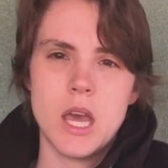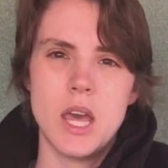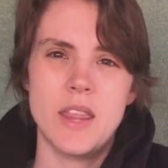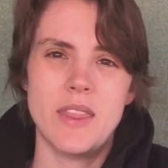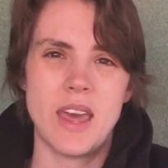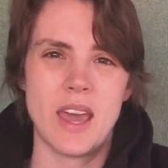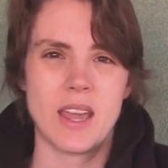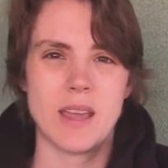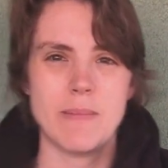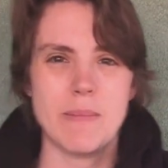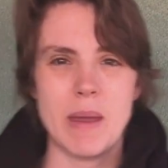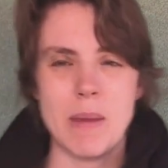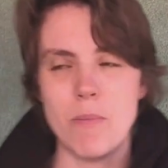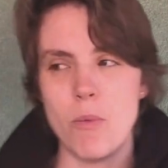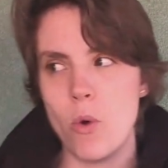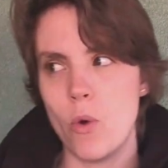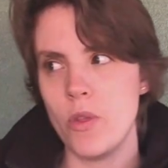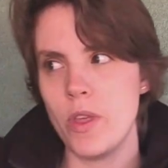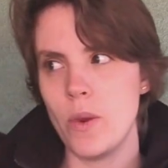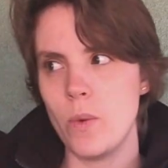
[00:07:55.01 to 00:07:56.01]
There can be
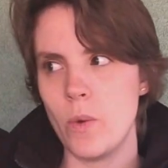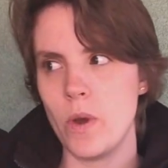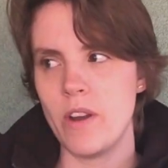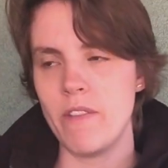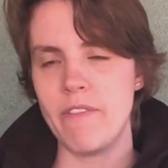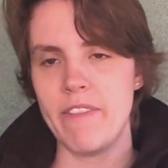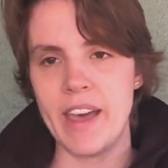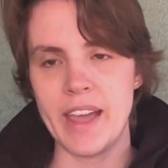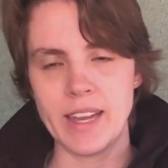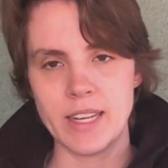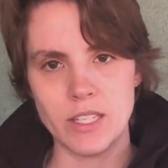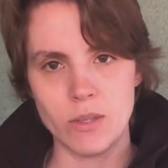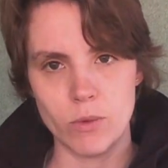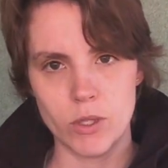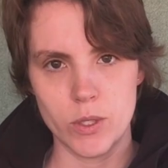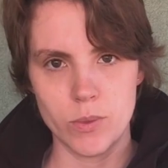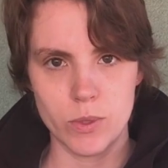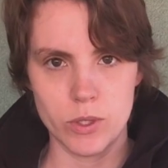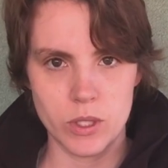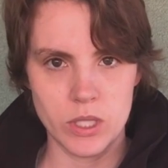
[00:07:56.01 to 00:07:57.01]
more than one effect,
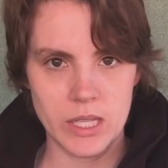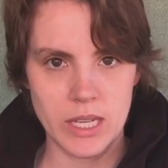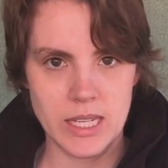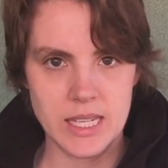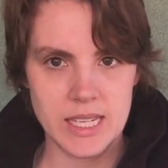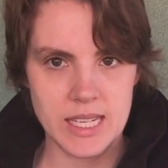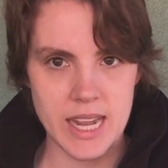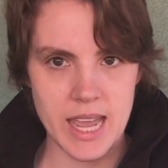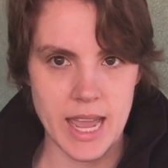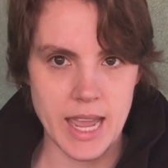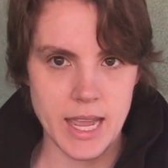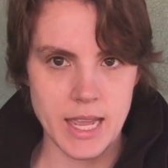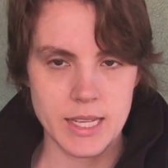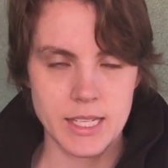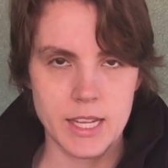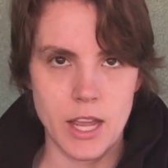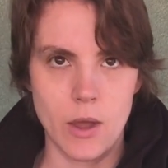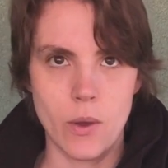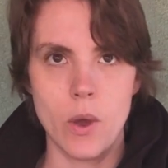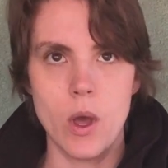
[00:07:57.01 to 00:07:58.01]
which we'll see today.
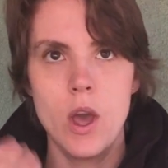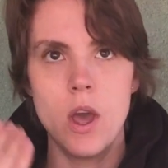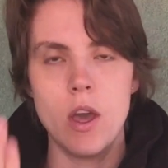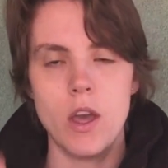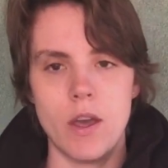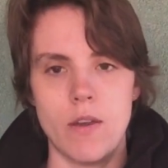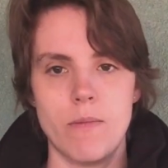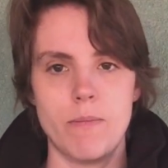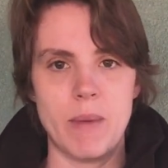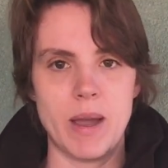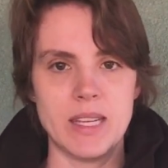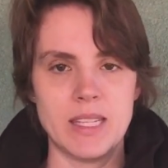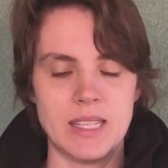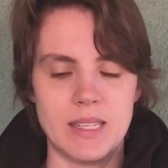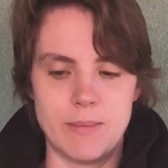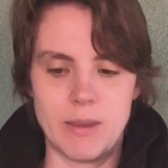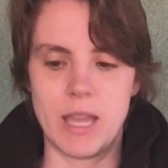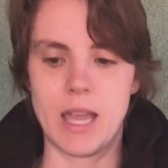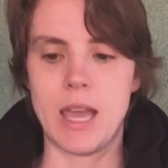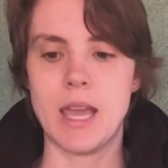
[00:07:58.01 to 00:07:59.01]
So my
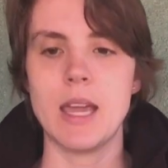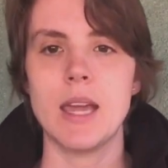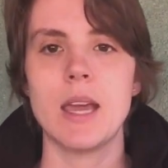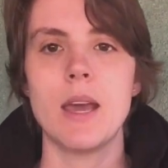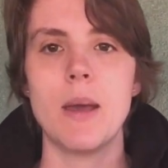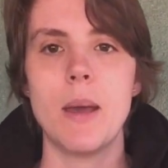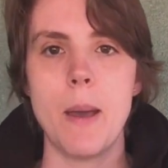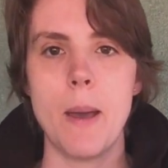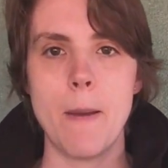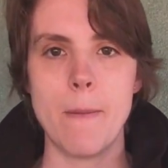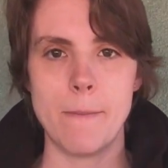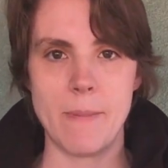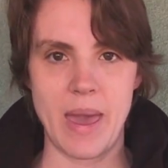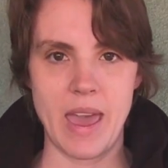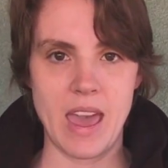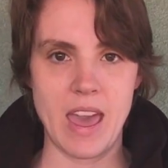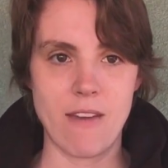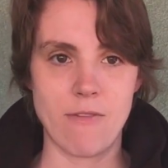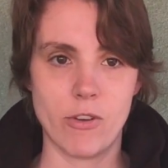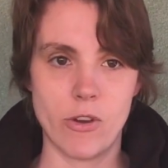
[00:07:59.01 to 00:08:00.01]
stomach ache may
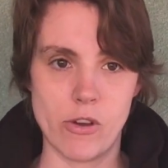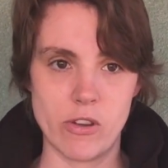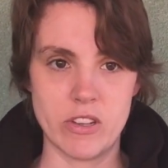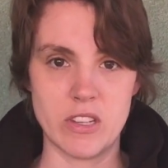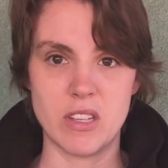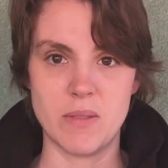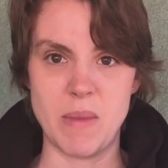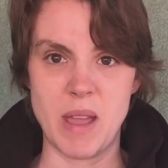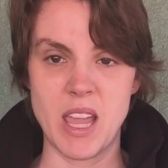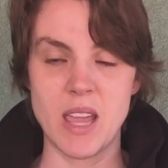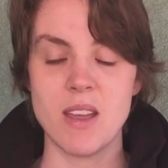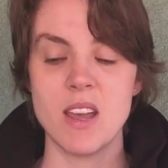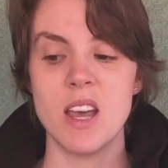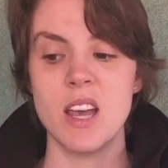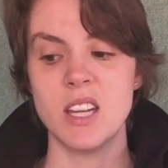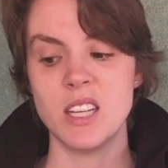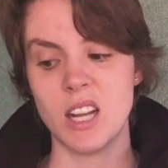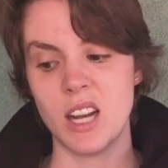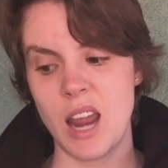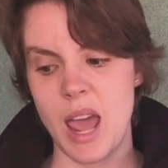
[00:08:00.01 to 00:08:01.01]
have caused me
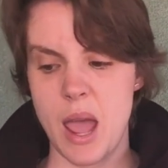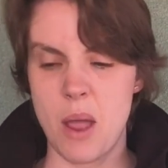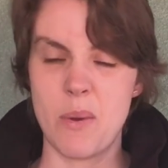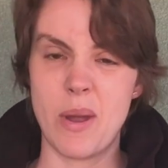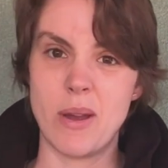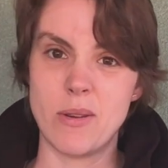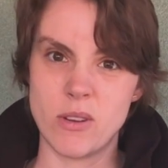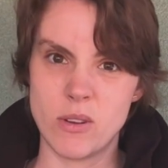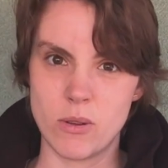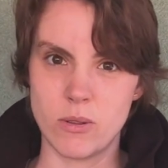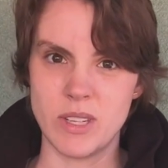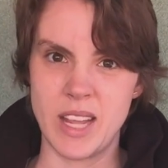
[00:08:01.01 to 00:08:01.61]
to lay around all